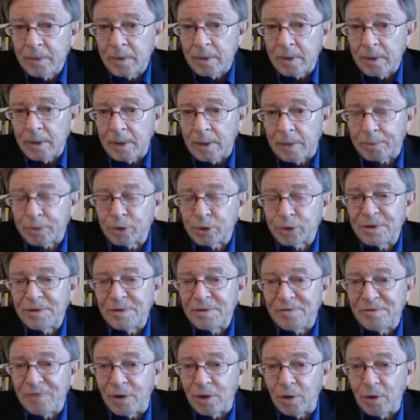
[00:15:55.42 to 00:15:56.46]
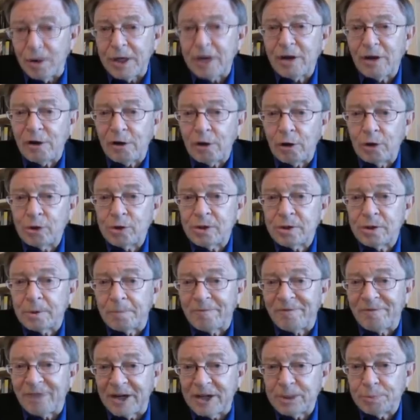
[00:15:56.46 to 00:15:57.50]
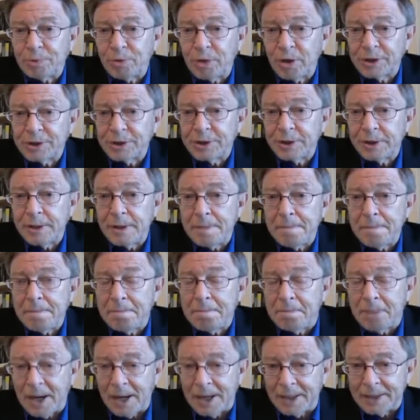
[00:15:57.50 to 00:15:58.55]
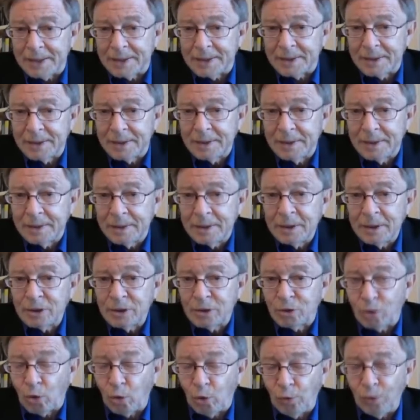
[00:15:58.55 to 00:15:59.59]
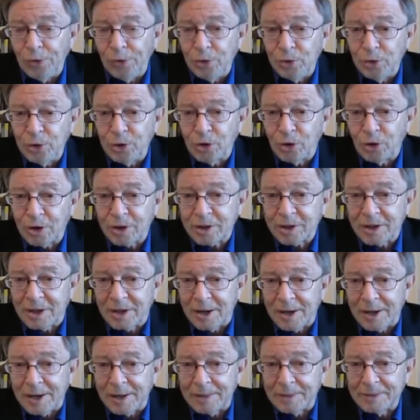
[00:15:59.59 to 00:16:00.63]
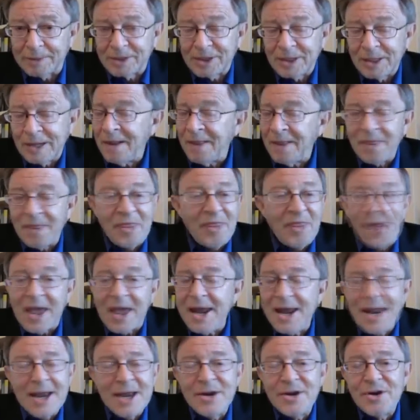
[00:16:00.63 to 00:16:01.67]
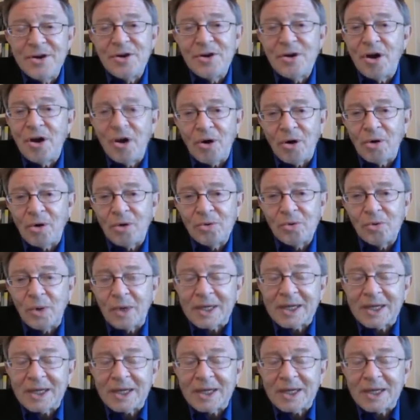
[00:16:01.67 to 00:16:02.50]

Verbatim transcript: a person very close to Vice President Biden told the New York Times they didn't know what